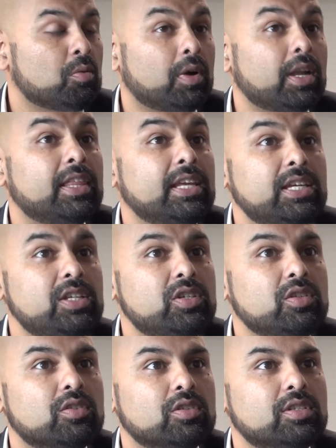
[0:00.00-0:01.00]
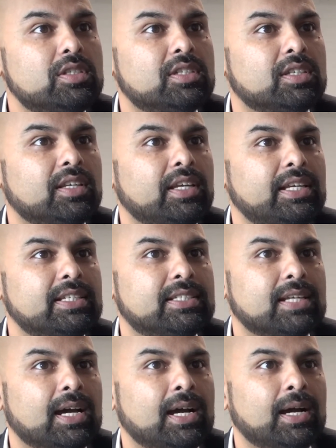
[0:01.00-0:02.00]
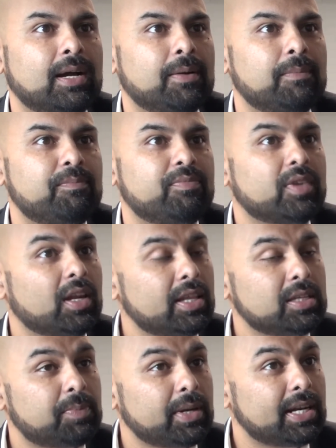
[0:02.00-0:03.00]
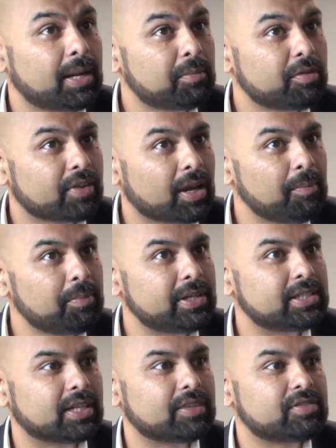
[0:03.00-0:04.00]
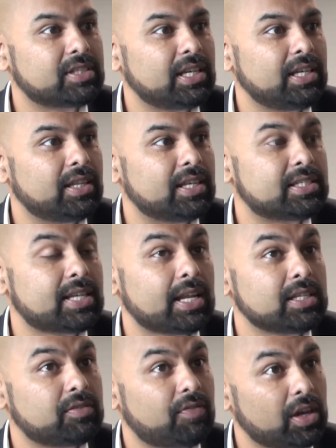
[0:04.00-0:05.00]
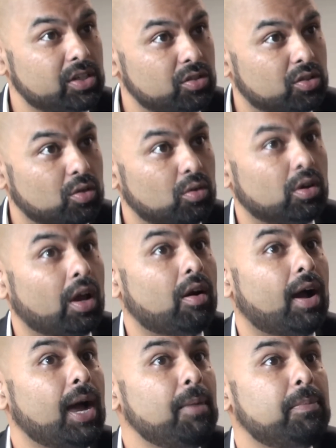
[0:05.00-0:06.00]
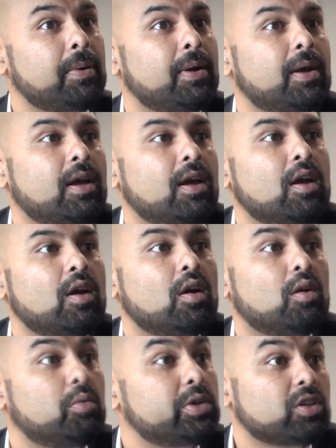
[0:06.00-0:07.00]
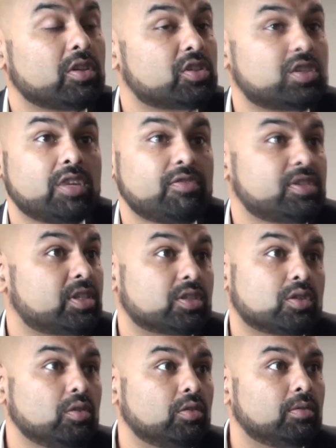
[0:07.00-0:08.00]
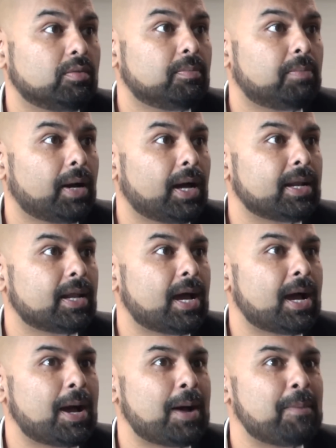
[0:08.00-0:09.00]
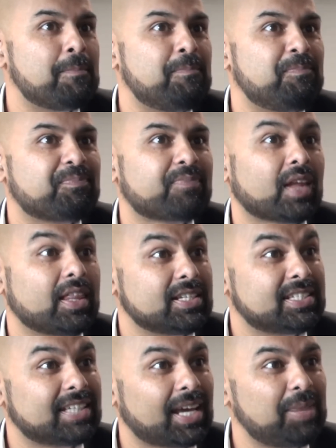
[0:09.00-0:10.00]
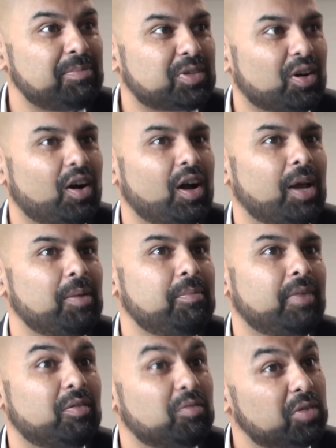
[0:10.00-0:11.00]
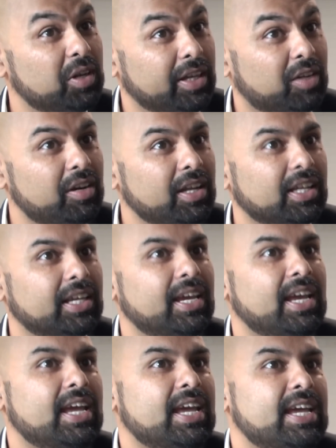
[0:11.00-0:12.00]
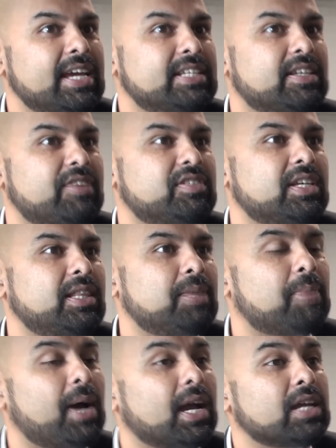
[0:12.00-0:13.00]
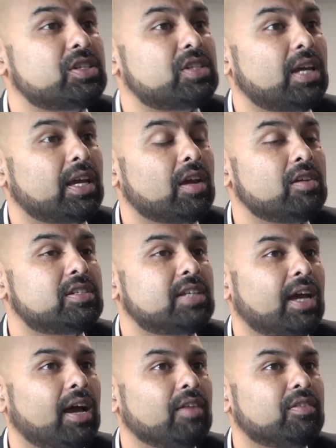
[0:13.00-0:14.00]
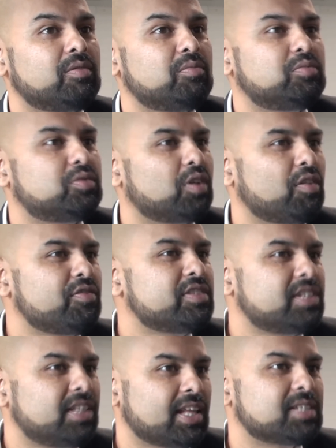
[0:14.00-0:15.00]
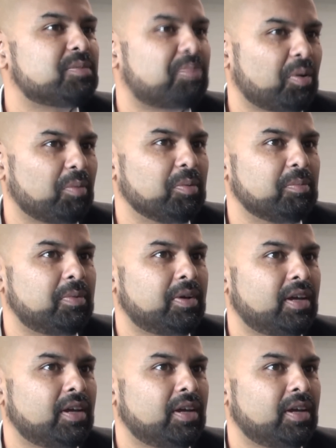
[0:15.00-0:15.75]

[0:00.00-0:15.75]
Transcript: one of the issues is, there's been a number of companies that have seen their satisfaction score go up, which on the surface is good. But at the same time, and really critically, is they've seen their market share go south. So obviously that's a problem.